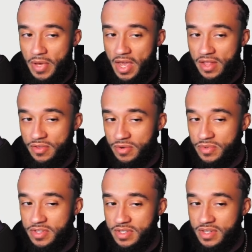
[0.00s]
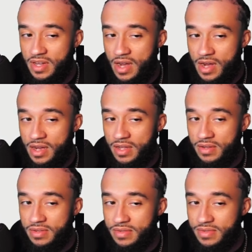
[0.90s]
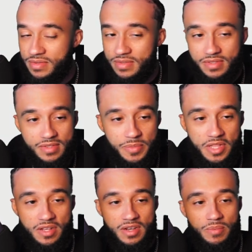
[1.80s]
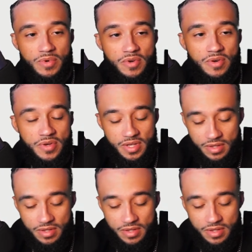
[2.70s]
Anther was uh, on. Look up real quick.